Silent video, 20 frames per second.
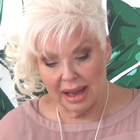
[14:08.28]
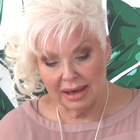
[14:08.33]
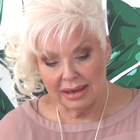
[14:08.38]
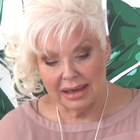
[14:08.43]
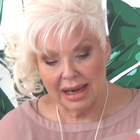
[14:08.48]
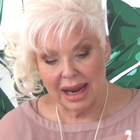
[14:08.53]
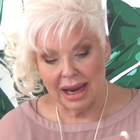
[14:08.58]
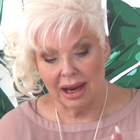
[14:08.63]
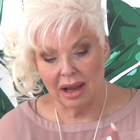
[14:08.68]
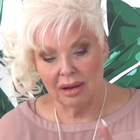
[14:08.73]

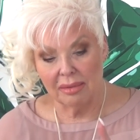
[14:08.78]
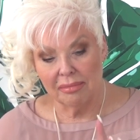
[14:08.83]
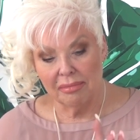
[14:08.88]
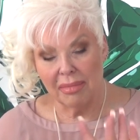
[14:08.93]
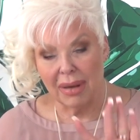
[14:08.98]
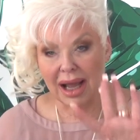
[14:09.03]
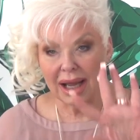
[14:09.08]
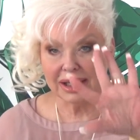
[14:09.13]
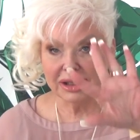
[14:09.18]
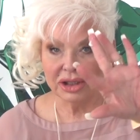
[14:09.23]
Now,
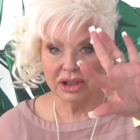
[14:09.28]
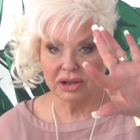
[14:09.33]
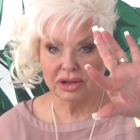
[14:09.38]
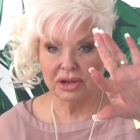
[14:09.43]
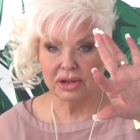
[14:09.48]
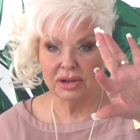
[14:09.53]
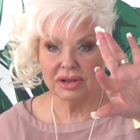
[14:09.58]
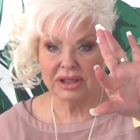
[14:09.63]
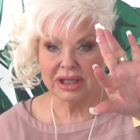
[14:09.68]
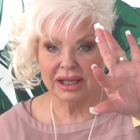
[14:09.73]
mind you,
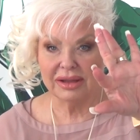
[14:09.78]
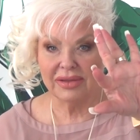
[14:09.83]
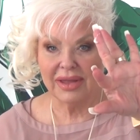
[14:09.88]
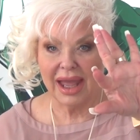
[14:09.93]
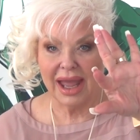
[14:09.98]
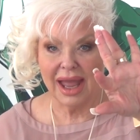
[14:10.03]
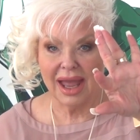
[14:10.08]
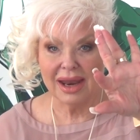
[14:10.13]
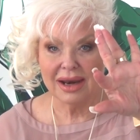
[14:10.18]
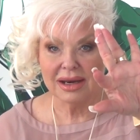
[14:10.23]
you see
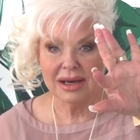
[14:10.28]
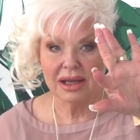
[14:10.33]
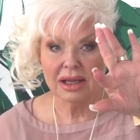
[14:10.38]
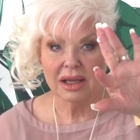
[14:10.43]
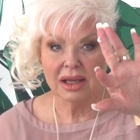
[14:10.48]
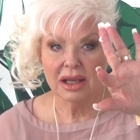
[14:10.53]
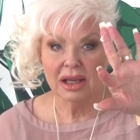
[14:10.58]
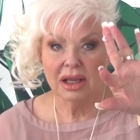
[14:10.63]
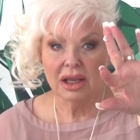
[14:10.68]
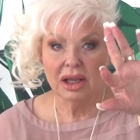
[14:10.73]
that?
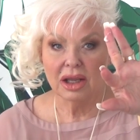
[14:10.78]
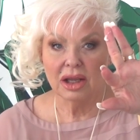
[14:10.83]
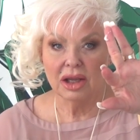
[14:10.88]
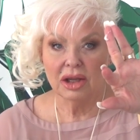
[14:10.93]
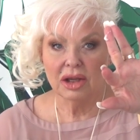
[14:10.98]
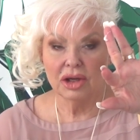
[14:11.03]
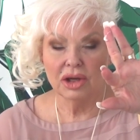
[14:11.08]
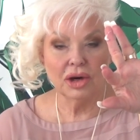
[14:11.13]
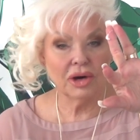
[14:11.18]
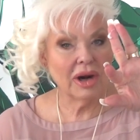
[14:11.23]

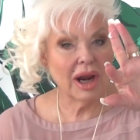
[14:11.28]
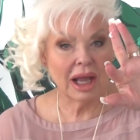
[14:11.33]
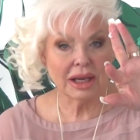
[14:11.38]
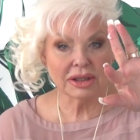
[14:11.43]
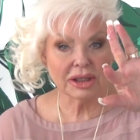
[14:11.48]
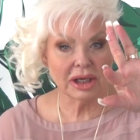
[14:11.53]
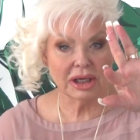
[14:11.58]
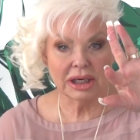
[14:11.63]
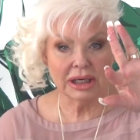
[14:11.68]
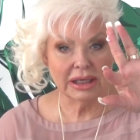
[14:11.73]
You're
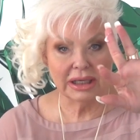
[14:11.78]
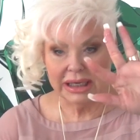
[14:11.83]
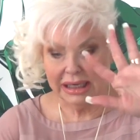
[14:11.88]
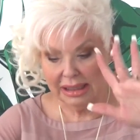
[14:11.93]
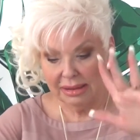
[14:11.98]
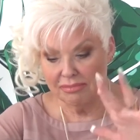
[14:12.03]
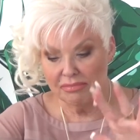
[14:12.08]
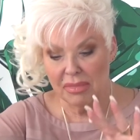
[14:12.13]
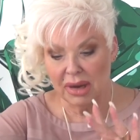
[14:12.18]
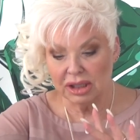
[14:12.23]
not going to
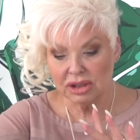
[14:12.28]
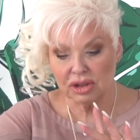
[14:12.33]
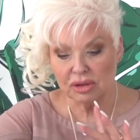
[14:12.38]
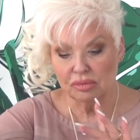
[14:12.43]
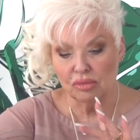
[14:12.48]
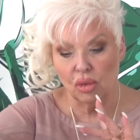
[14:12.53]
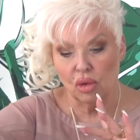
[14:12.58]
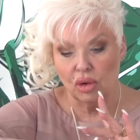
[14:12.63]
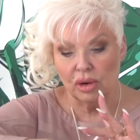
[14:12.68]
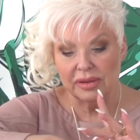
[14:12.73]
need much
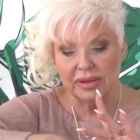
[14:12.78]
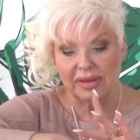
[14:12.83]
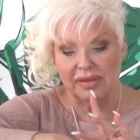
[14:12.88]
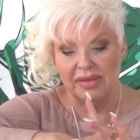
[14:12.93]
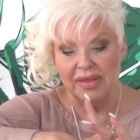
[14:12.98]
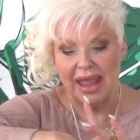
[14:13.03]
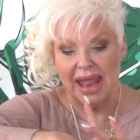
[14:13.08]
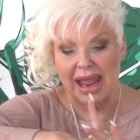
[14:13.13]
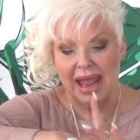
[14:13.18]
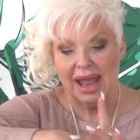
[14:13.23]
more
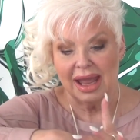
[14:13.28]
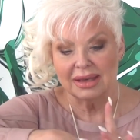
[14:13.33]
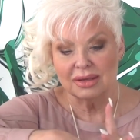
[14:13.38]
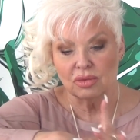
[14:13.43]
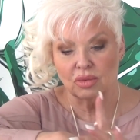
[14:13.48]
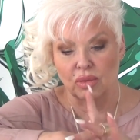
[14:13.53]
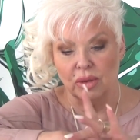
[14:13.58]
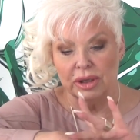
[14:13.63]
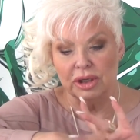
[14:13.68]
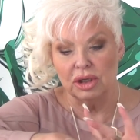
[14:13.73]
than that
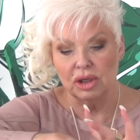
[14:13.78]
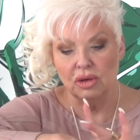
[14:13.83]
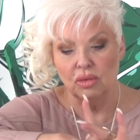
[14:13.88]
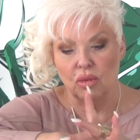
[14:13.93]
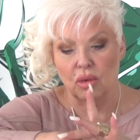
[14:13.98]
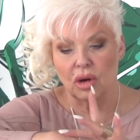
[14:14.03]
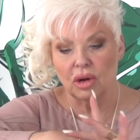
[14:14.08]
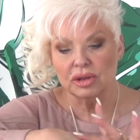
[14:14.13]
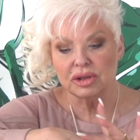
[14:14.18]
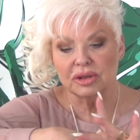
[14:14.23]
when you
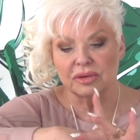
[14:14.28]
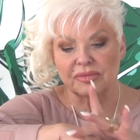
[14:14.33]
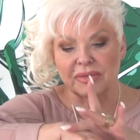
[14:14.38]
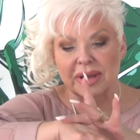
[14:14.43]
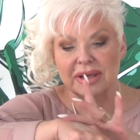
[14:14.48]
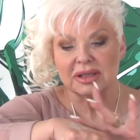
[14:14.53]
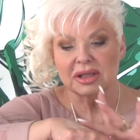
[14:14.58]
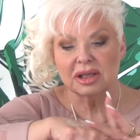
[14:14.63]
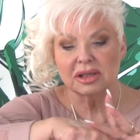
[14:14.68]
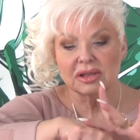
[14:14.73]
wash your
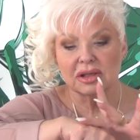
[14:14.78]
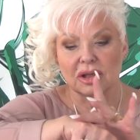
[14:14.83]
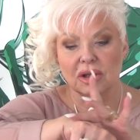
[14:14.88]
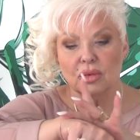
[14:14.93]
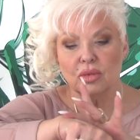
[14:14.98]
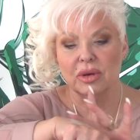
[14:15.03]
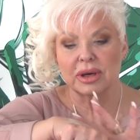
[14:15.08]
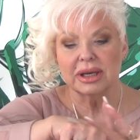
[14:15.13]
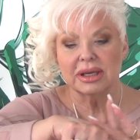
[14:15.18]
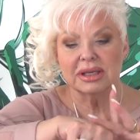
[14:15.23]
face, because
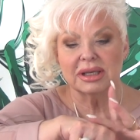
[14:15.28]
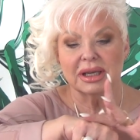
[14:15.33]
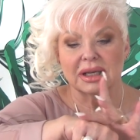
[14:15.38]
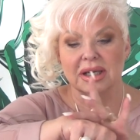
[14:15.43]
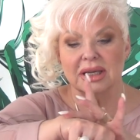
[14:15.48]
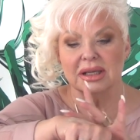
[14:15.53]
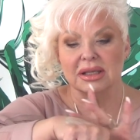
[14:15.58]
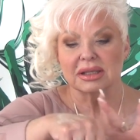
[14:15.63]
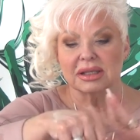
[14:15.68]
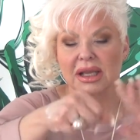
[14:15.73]
look what it
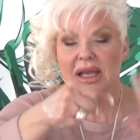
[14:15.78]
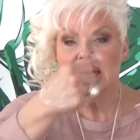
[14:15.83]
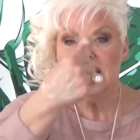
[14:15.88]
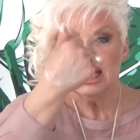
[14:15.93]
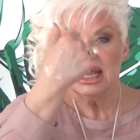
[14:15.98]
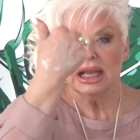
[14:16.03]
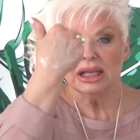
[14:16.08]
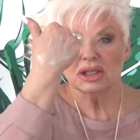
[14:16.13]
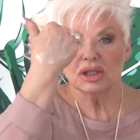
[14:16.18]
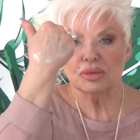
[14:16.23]
does.
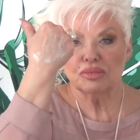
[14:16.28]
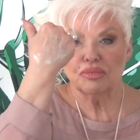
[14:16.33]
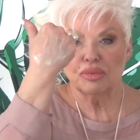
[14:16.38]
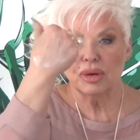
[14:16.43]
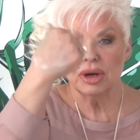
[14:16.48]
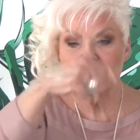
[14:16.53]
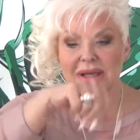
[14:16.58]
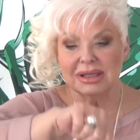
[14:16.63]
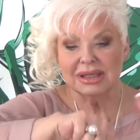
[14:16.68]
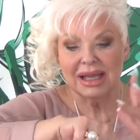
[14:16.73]
It
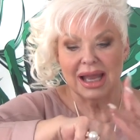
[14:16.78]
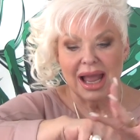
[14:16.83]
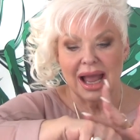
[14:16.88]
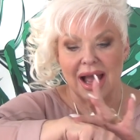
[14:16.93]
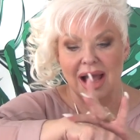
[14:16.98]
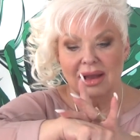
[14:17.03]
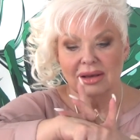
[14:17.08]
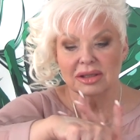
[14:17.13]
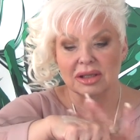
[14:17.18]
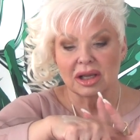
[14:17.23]
spreads
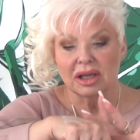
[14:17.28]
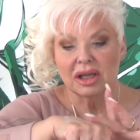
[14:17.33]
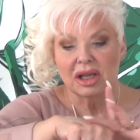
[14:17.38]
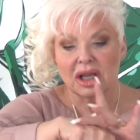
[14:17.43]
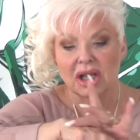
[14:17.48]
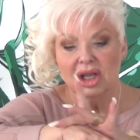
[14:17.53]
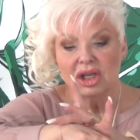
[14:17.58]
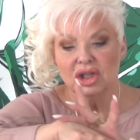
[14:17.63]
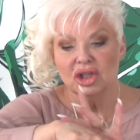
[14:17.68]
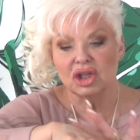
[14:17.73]
out
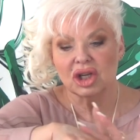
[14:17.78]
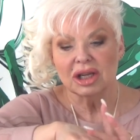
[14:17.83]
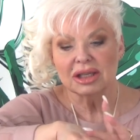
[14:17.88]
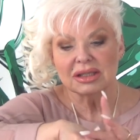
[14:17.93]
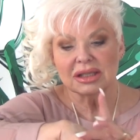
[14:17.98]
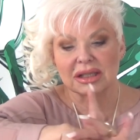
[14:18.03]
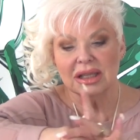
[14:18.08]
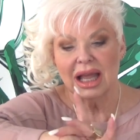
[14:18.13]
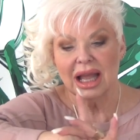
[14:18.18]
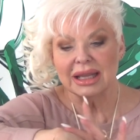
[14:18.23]

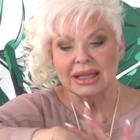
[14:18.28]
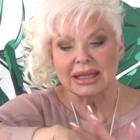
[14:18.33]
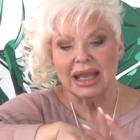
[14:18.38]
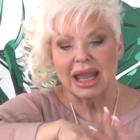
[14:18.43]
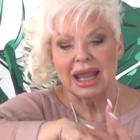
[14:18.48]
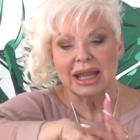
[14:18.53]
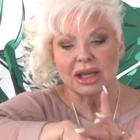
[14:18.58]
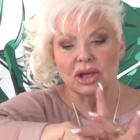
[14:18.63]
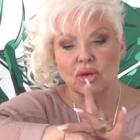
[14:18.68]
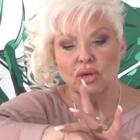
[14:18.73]
just
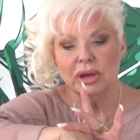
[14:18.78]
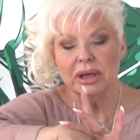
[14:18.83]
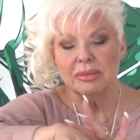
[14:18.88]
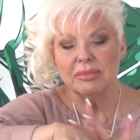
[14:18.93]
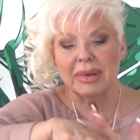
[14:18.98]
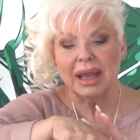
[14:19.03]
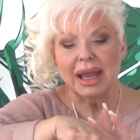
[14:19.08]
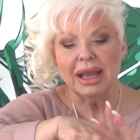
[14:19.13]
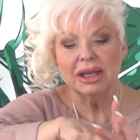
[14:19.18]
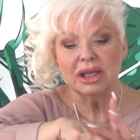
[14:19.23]
like a
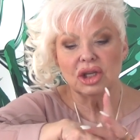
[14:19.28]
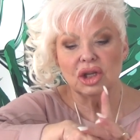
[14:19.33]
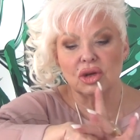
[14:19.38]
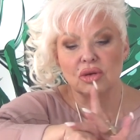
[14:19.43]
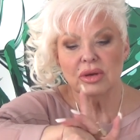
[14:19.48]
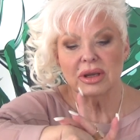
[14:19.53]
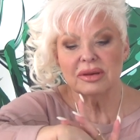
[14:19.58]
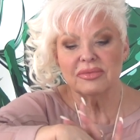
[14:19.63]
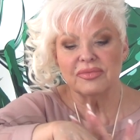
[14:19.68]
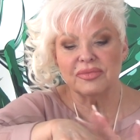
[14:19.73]
cream, and
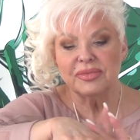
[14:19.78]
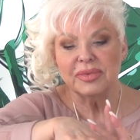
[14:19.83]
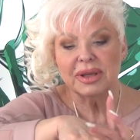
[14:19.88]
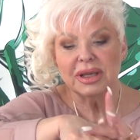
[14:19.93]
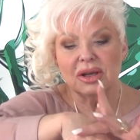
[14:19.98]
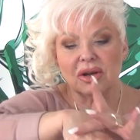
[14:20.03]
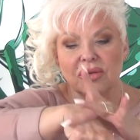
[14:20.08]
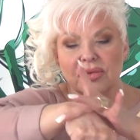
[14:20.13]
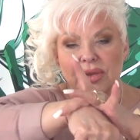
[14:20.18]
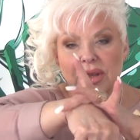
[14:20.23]
you can
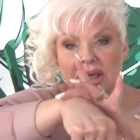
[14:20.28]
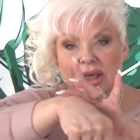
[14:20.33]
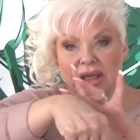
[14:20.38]
feel the